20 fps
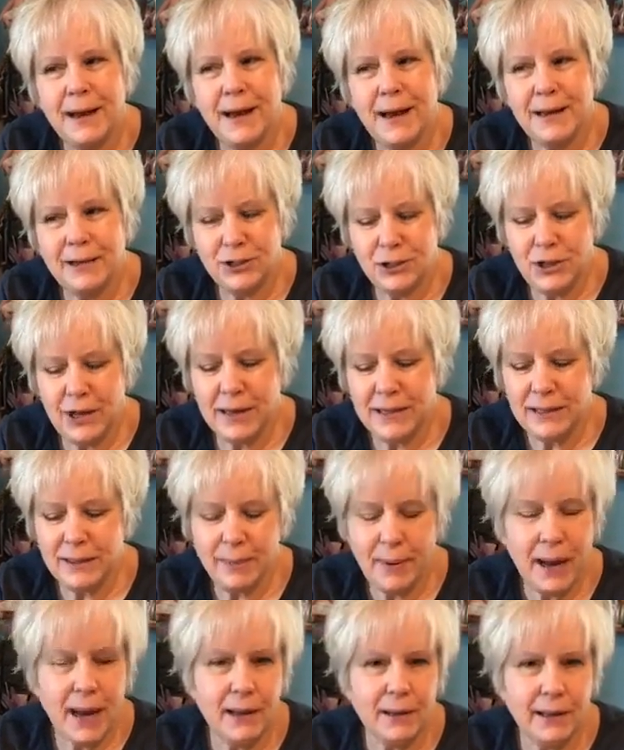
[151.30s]
she has a
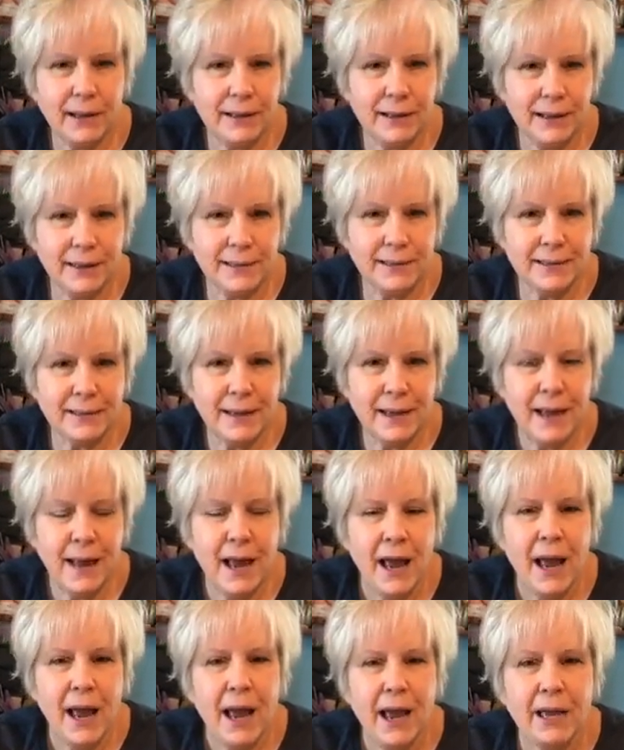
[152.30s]
pack like this,
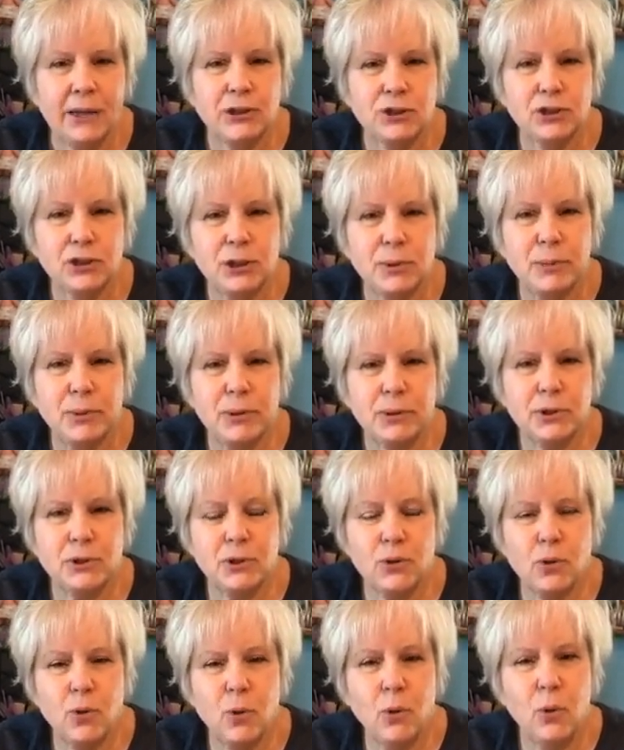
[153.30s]
and she puts
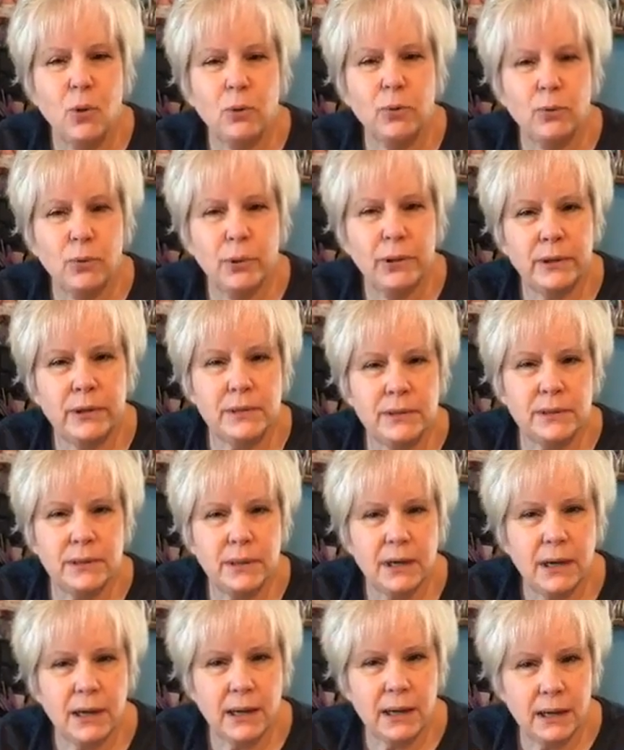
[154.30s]
her old ones
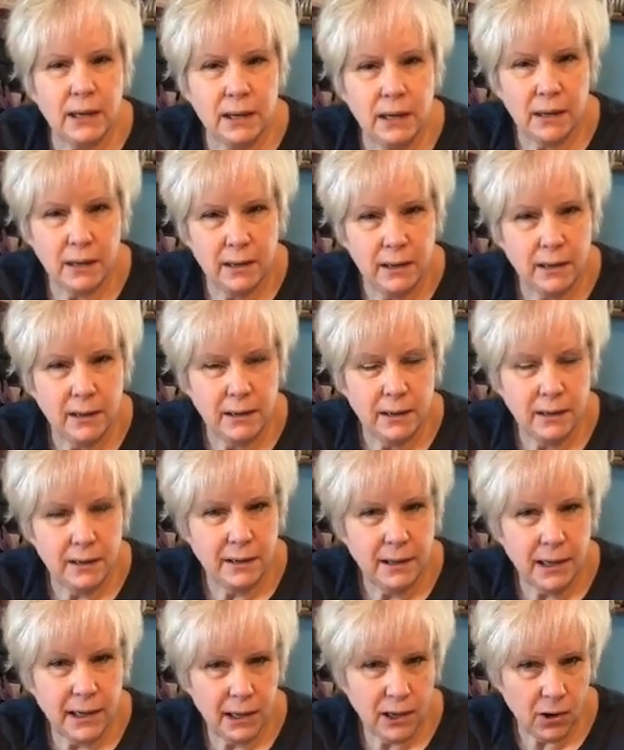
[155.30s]
in
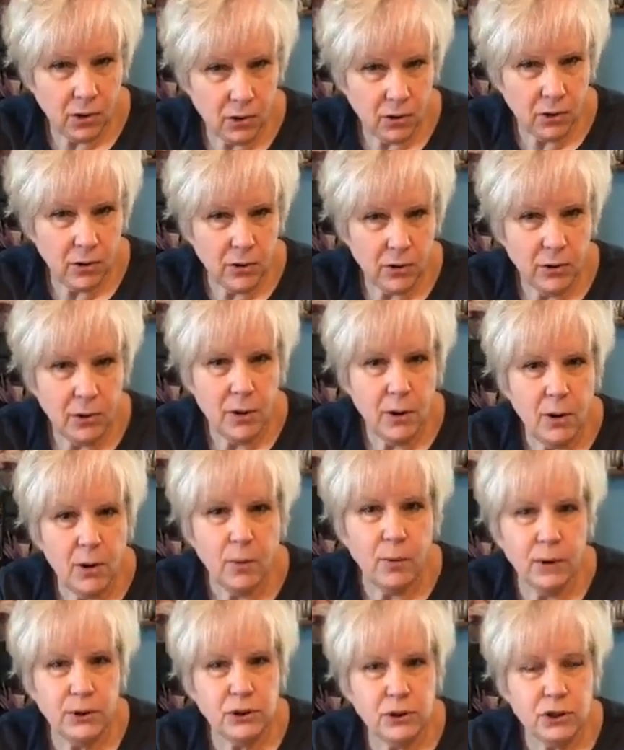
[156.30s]
here
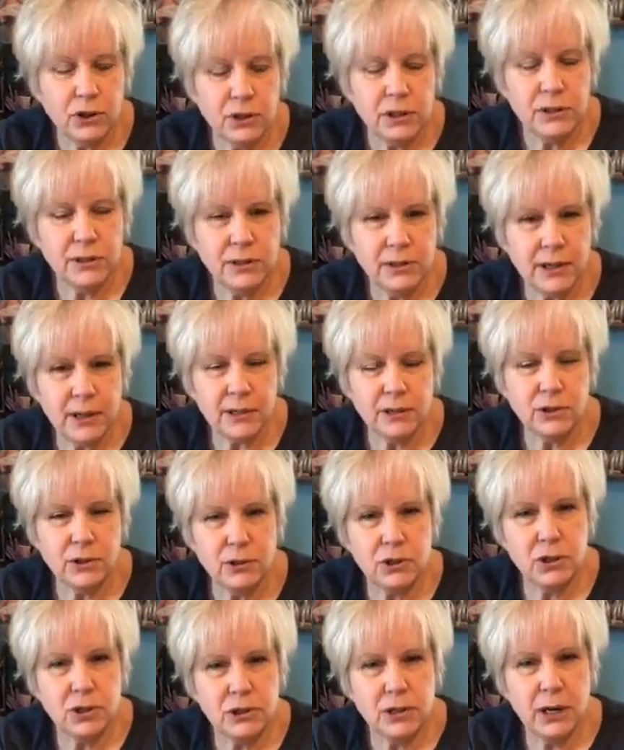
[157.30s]
when she's done. So
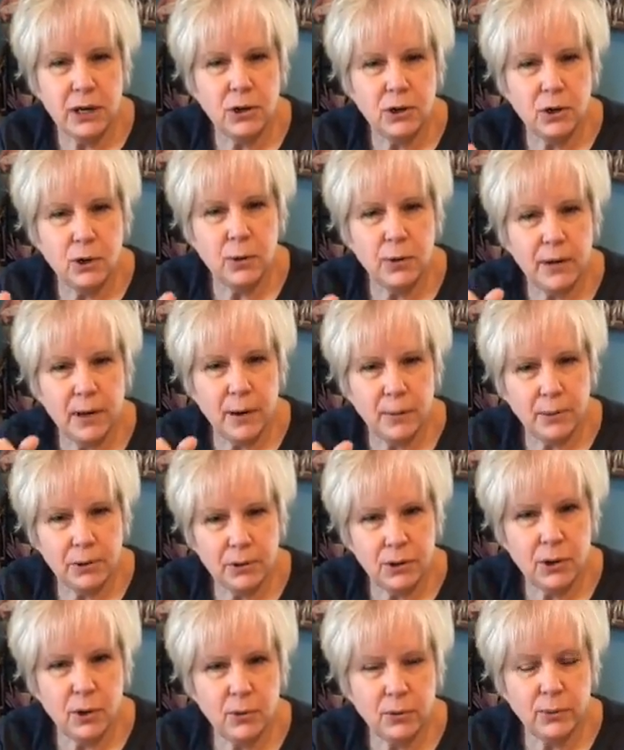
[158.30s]
she take a new one out, put
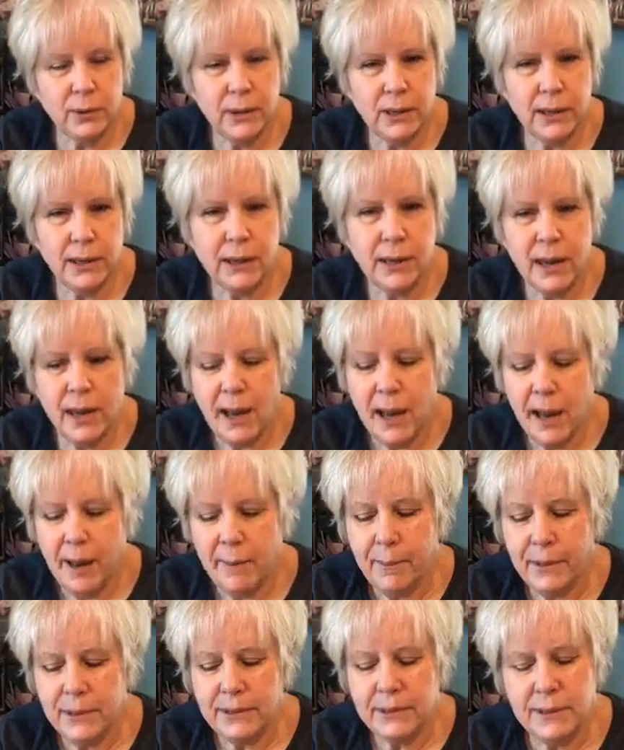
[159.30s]
the old one in.
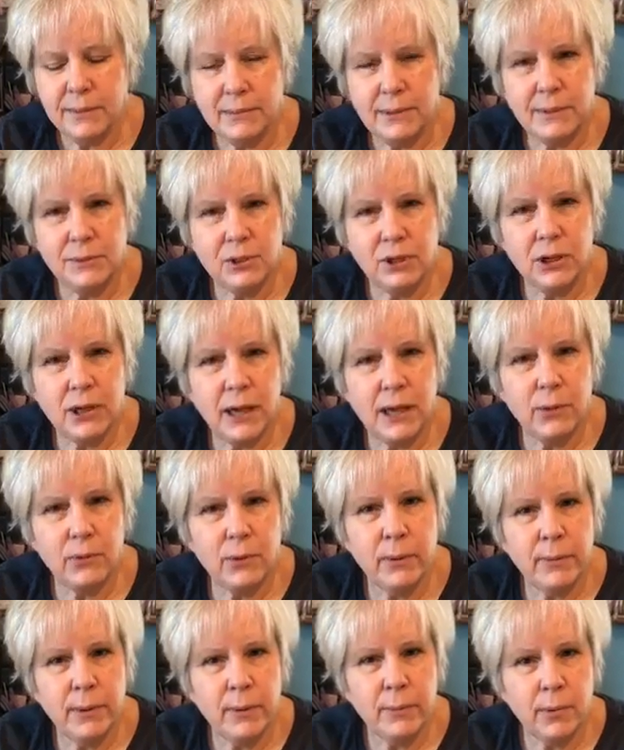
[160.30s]
But sometimes she can't
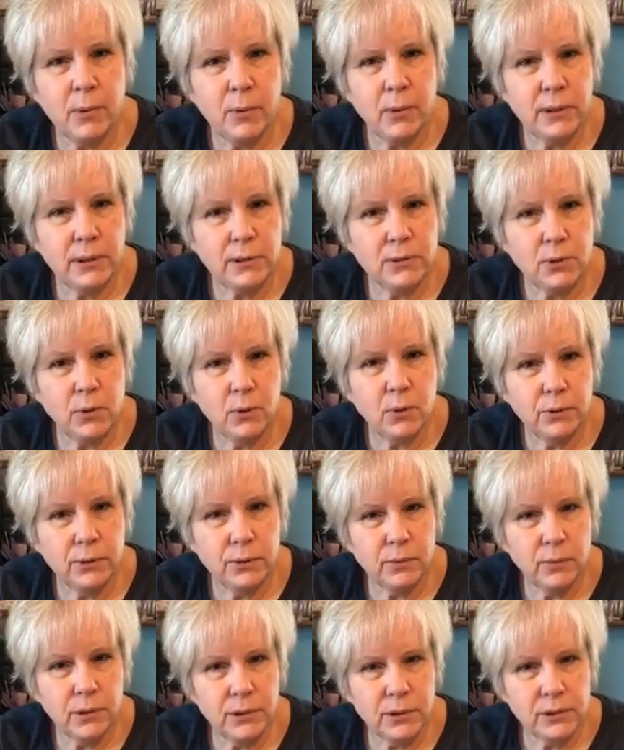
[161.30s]
remember what is old
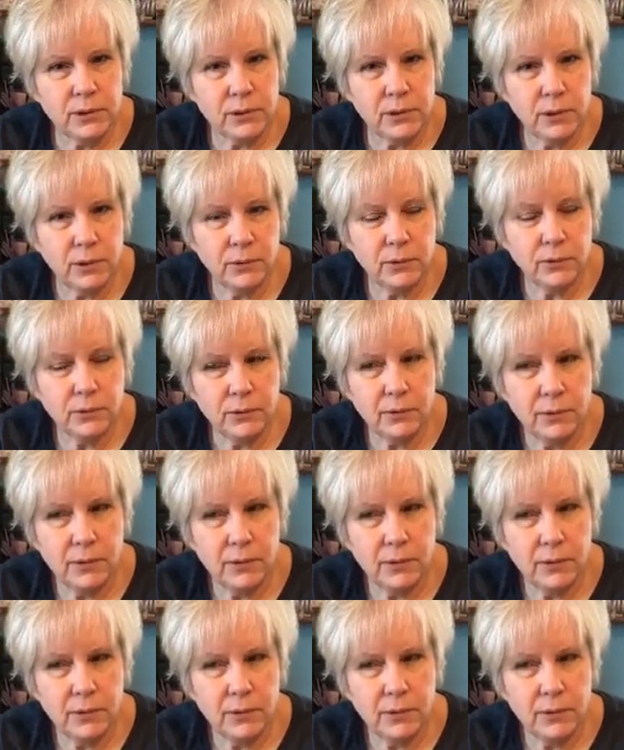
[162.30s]
and what is new,